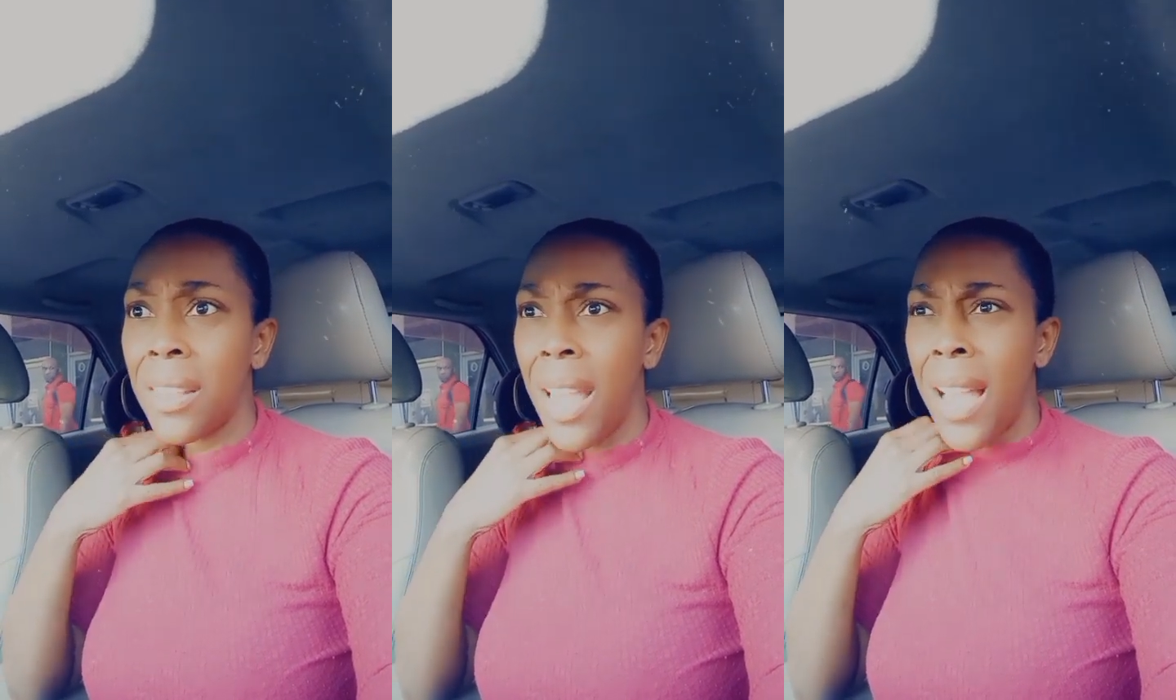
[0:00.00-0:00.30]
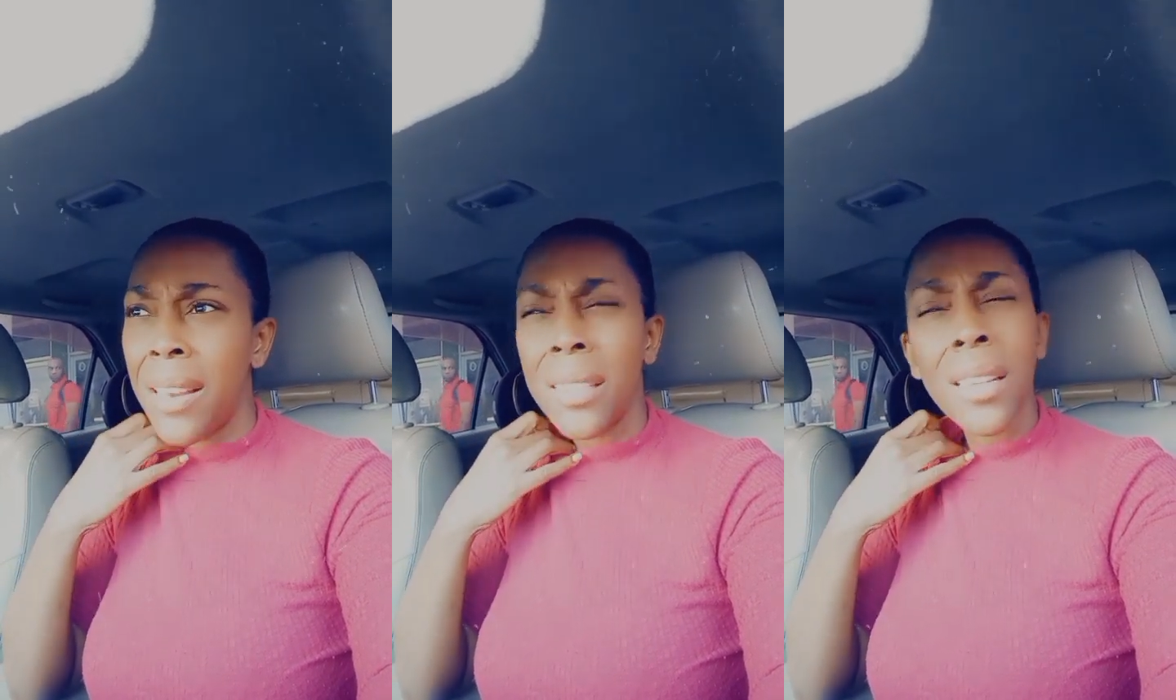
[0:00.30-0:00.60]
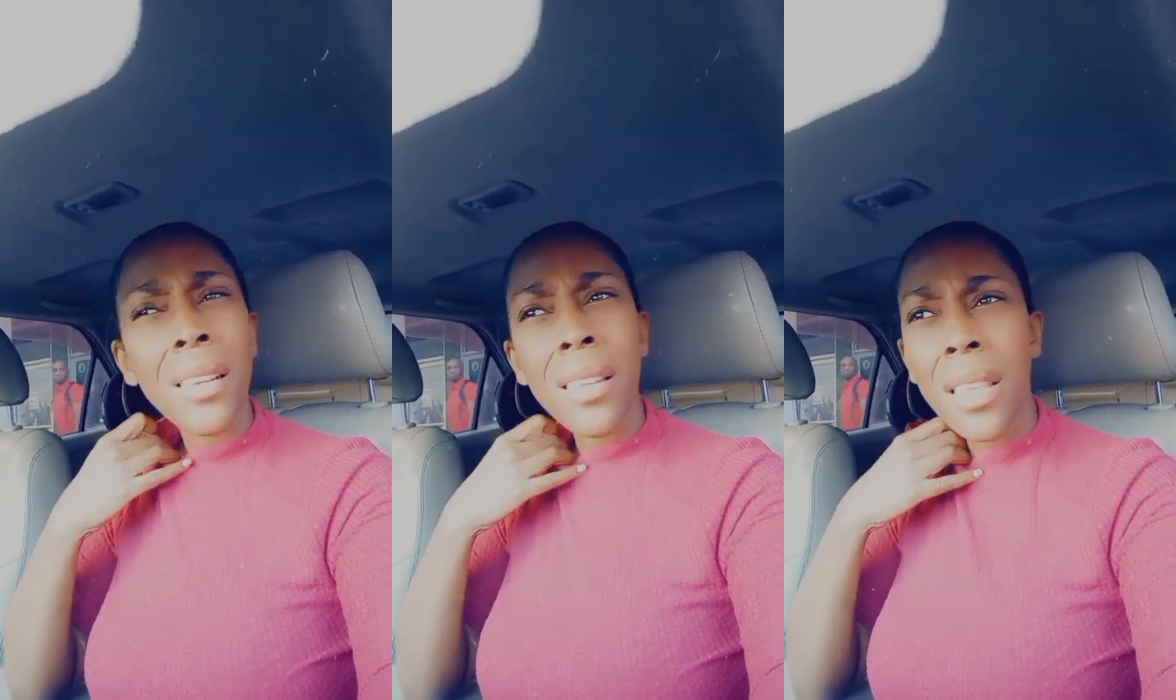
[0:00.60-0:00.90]
they
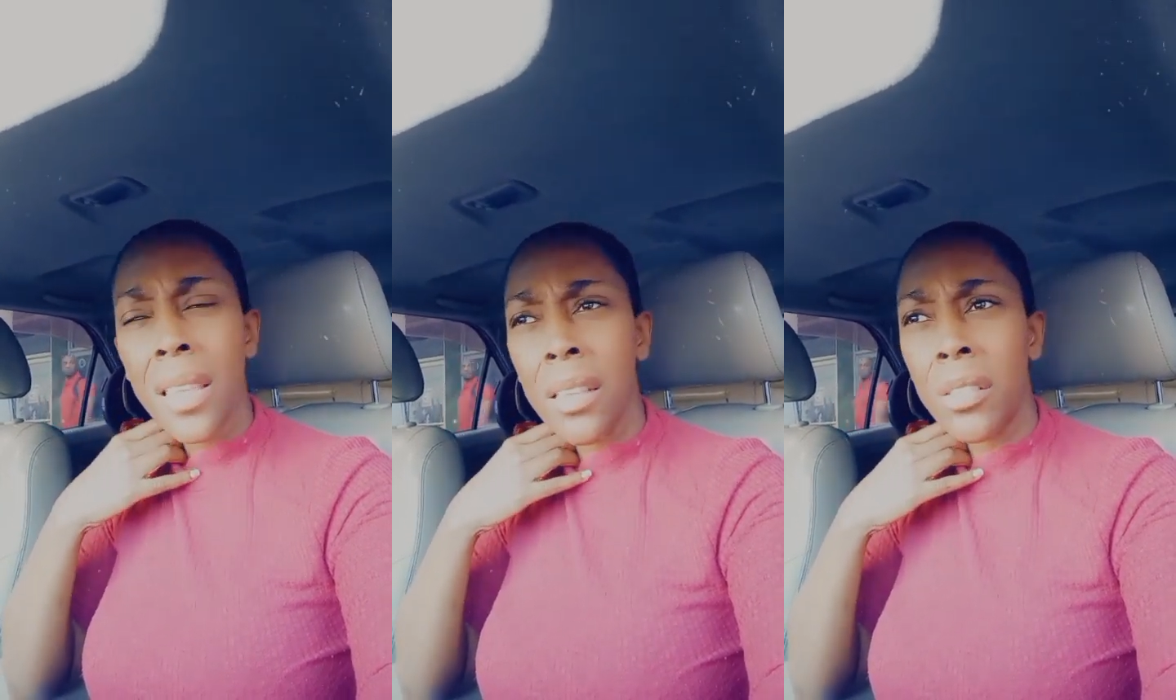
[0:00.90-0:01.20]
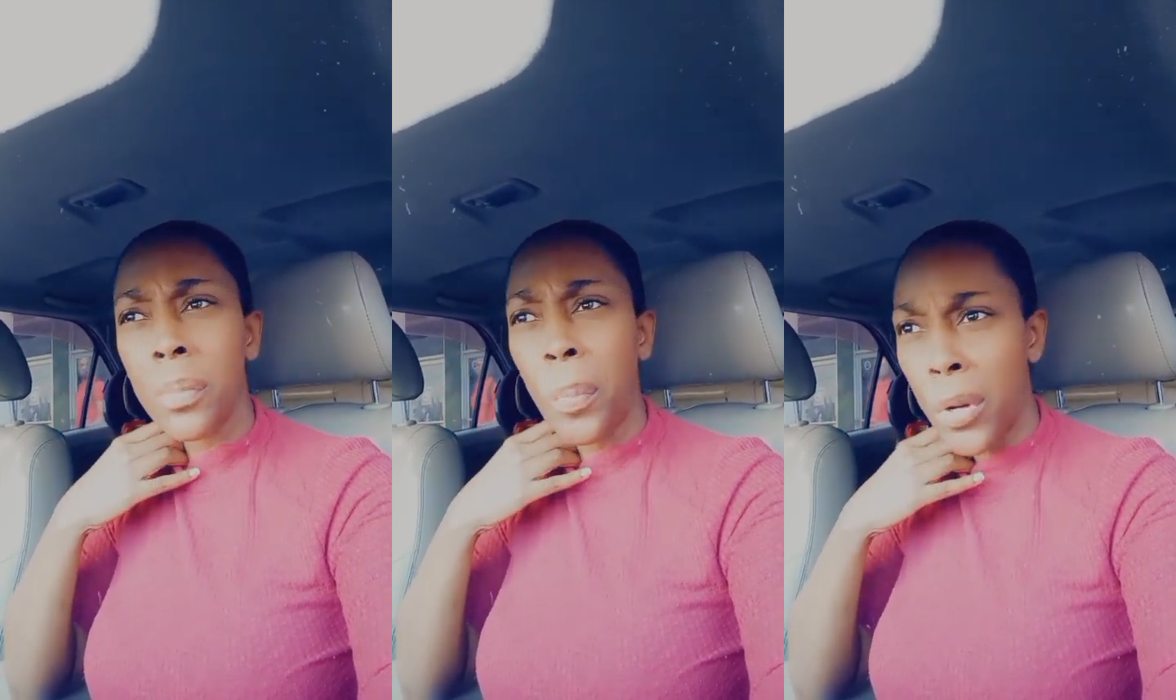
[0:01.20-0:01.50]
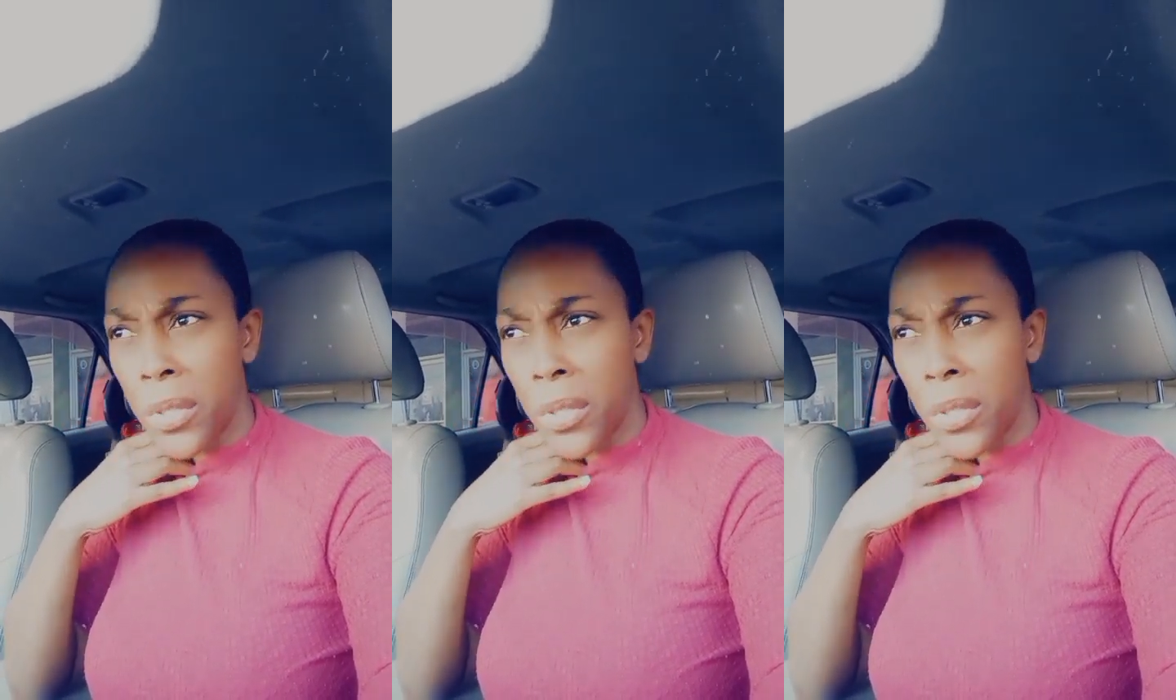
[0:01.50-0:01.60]
answered the sports